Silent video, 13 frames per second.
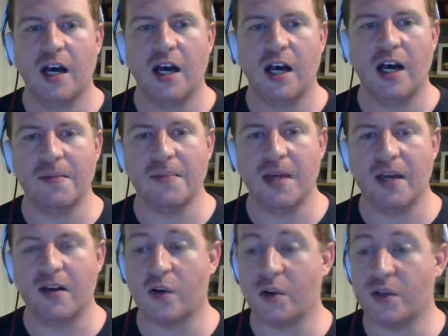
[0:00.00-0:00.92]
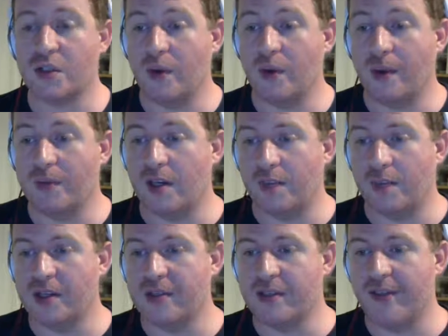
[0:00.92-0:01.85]
And, of course, the website,
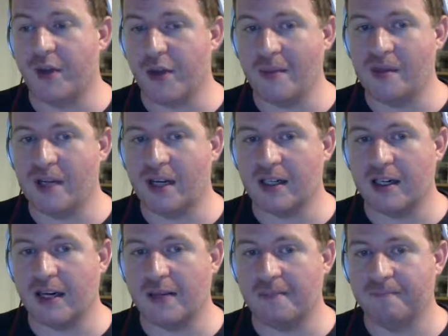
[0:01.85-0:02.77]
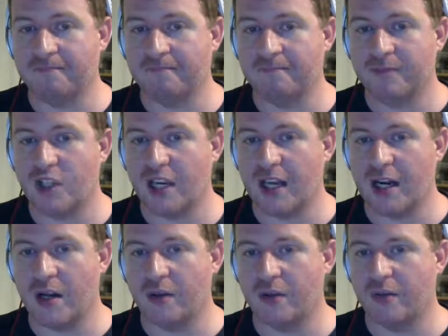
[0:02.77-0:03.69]
playsomevideogames.com. Check
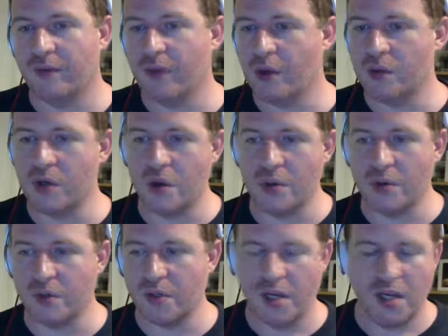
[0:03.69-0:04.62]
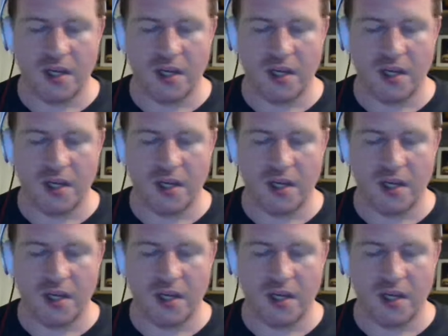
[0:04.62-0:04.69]
it out, the reviews, news.